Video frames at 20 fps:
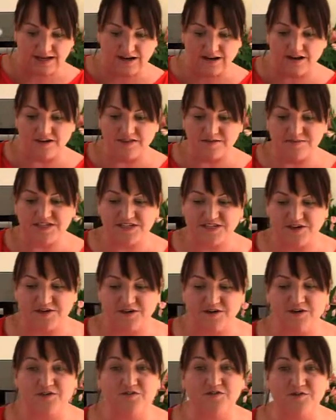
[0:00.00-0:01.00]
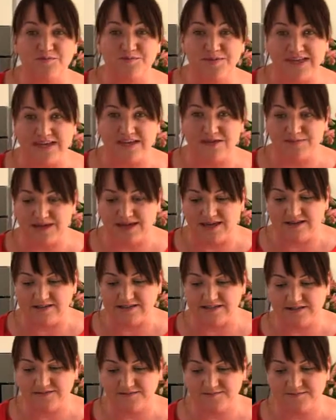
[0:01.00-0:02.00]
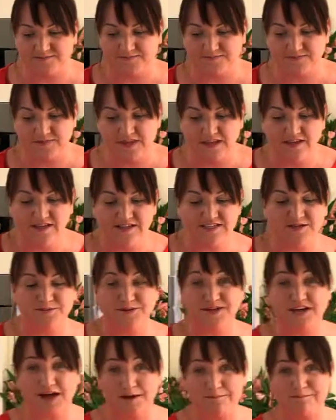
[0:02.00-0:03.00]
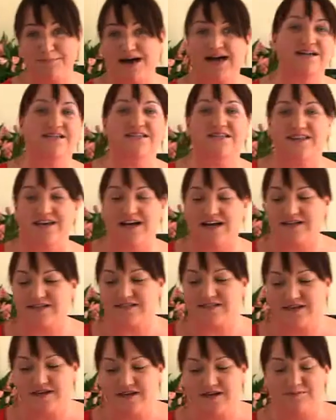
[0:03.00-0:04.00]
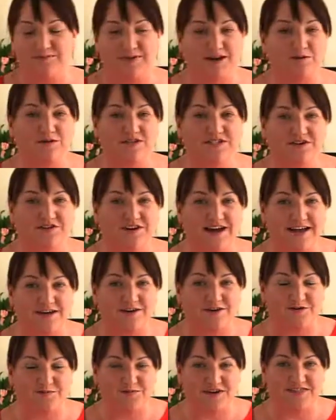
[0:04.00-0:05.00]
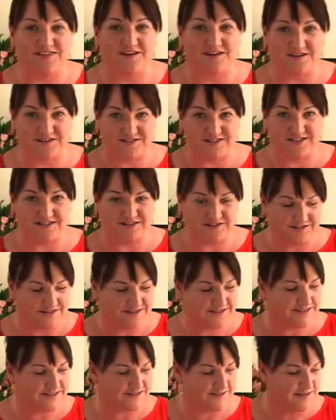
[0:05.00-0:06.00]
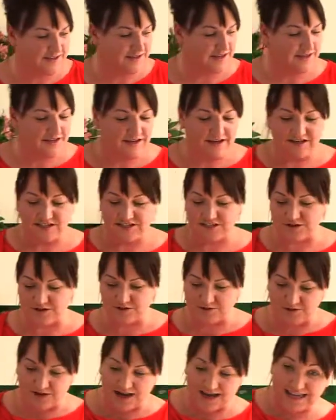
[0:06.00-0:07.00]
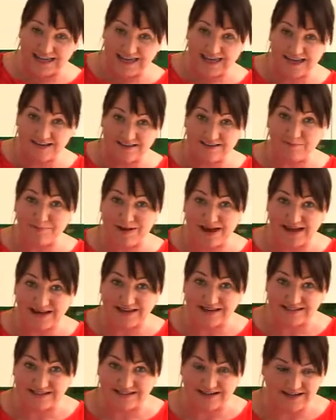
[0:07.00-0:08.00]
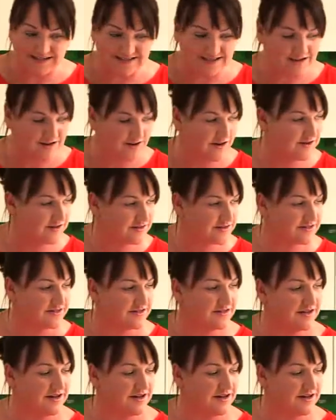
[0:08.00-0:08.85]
Allow them to cook over medium heat. So we'll come back to that, but I want to crack on with the couscous. So again, the pan is nice and hot.